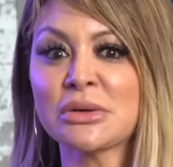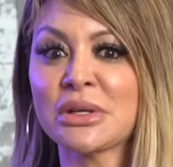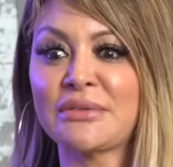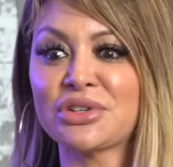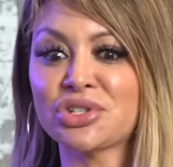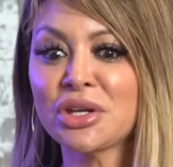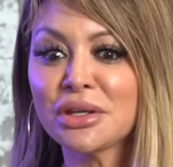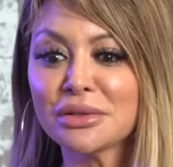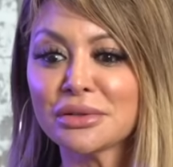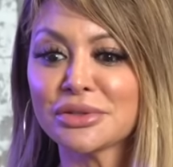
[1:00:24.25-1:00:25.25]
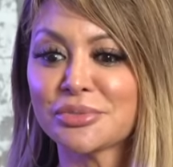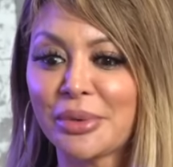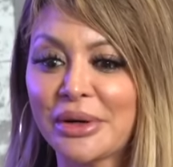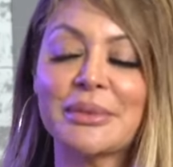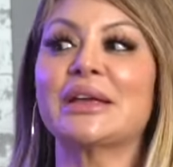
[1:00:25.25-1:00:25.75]
I don't give a shit. You know, there's
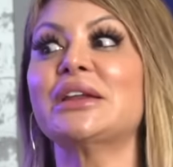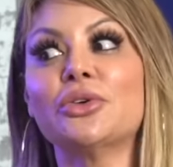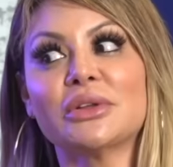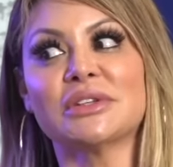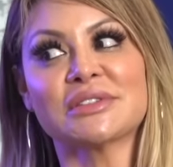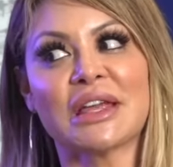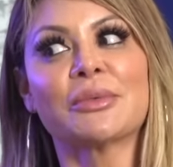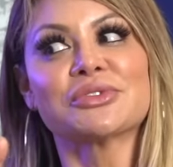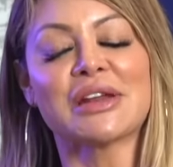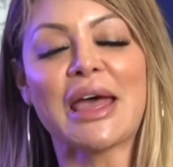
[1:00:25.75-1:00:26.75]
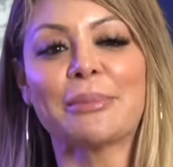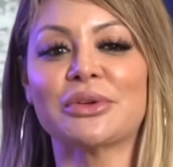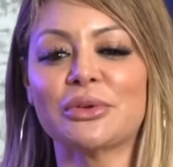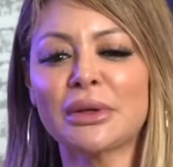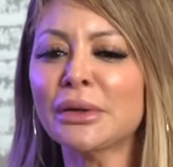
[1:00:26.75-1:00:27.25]
bread. I didn't know at this time was going to happen.
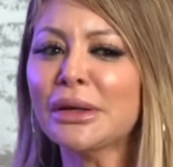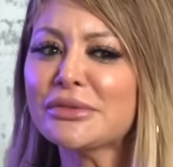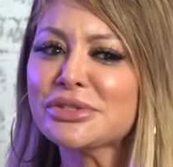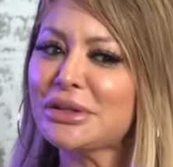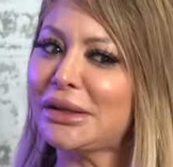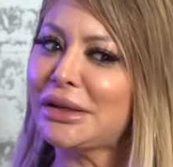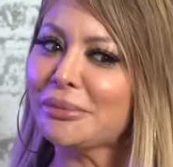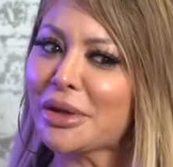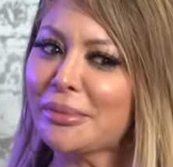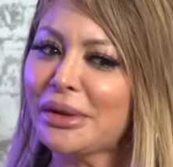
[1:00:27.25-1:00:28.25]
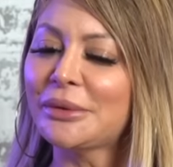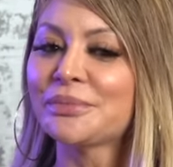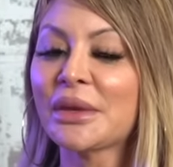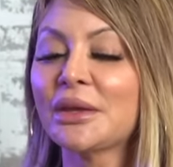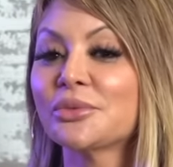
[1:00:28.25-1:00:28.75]
You're like, I don't give a shit. Let him come in.
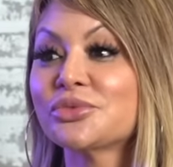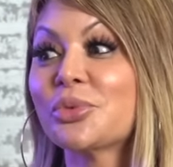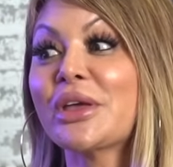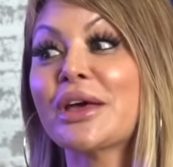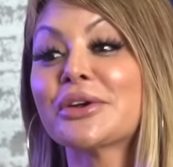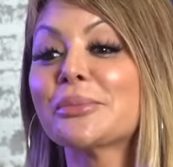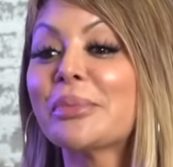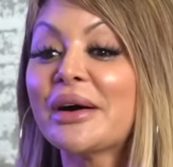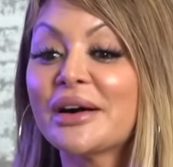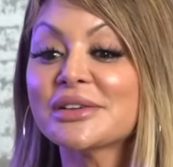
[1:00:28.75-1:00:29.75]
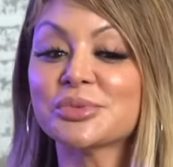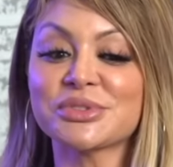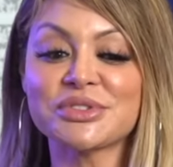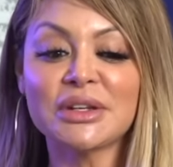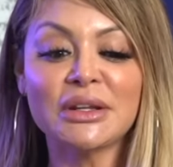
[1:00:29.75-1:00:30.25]
We had our bus. We're
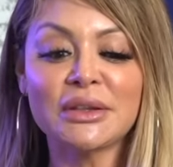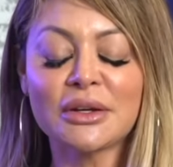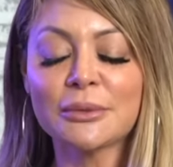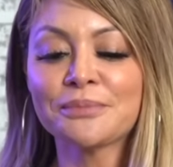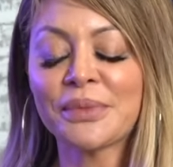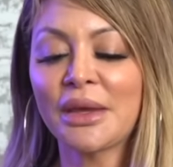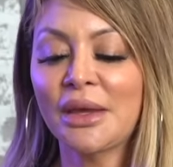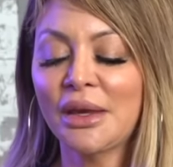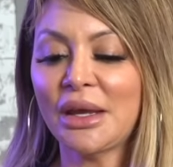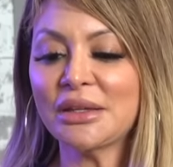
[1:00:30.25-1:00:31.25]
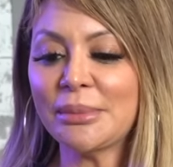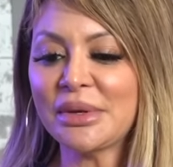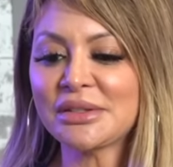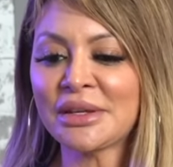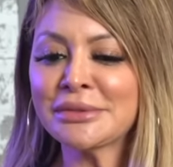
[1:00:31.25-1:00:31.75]
sitting there. And then
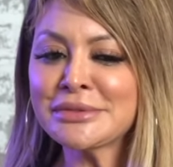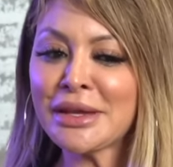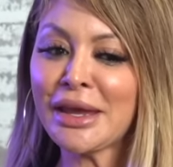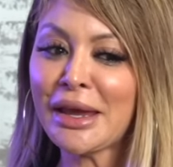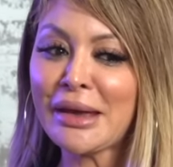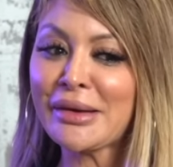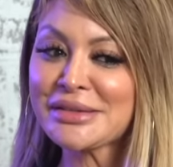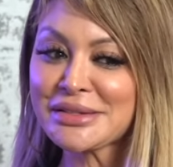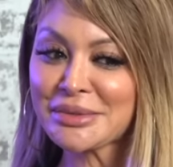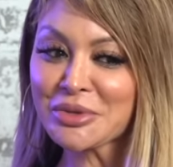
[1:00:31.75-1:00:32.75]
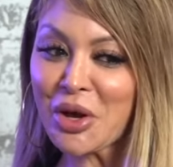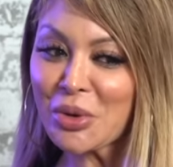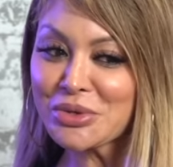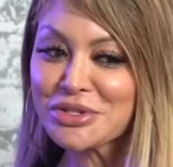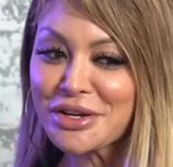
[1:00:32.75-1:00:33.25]
Vicky's like, damn, I see some
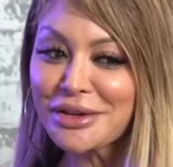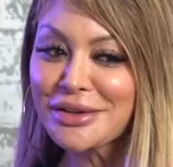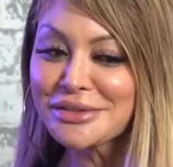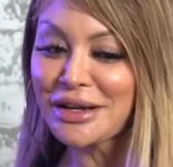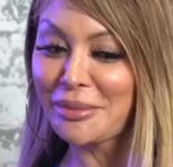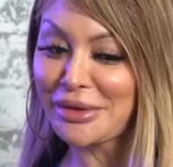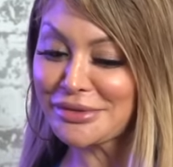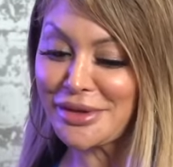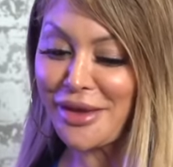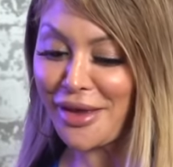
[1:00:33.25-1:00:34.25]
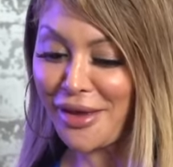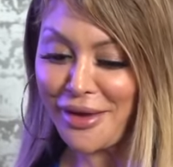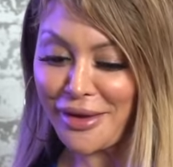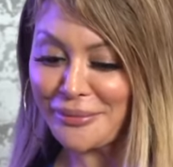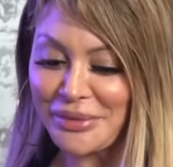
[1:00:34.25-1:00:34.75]
conchas. And I'm like, yeah.
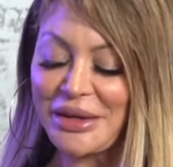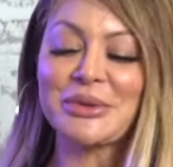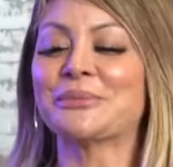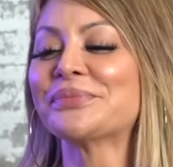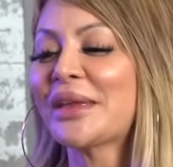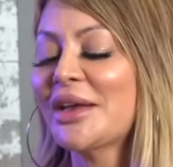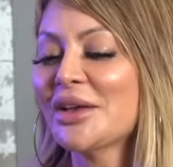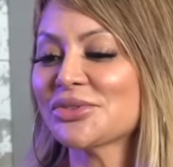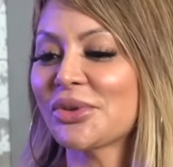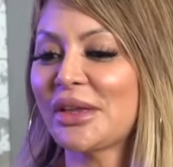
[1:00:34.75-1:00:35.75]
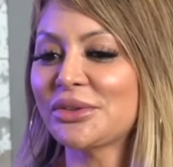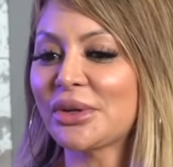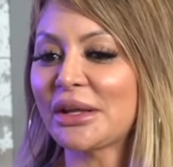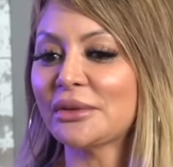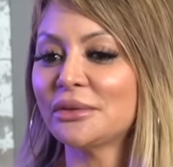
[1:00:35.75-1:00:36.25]
Anyways. So then they're
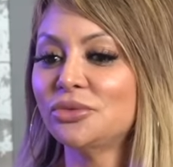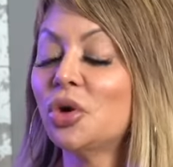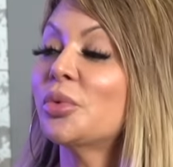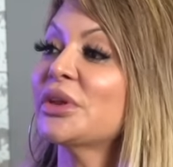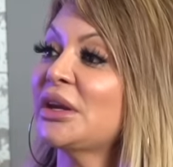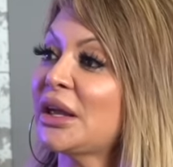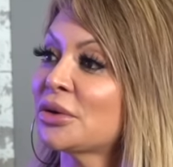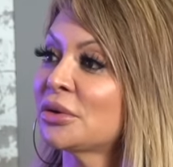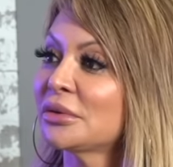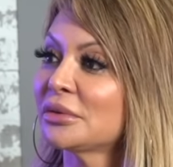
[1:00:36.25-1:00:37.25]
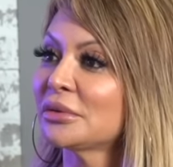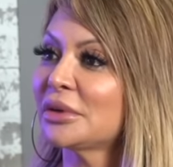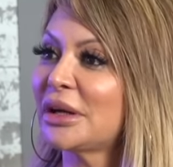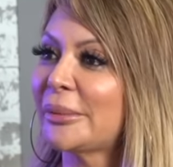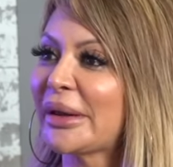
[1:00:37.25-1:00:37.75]
like, no dinero.
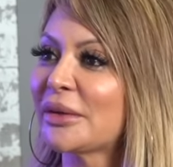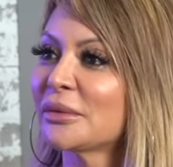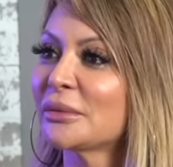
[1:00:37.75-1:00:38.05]
And I'm like